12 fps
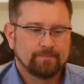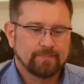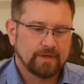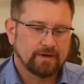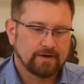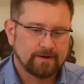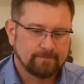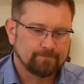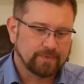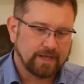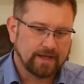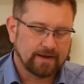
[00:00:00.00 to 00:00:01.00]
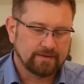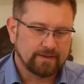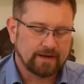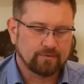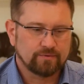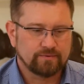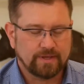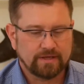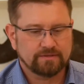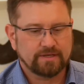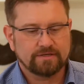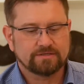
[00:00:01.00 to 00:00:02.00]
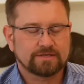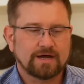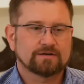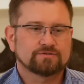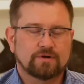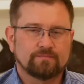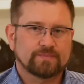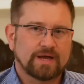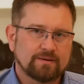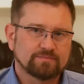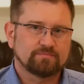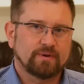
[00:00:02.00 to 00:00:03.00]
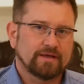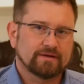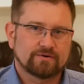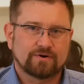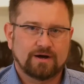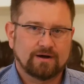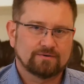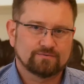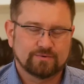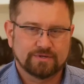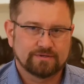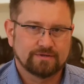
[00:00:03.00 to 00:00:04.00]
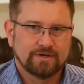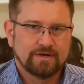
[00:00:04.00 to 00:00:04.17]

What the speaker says: And they start sometimes playing around with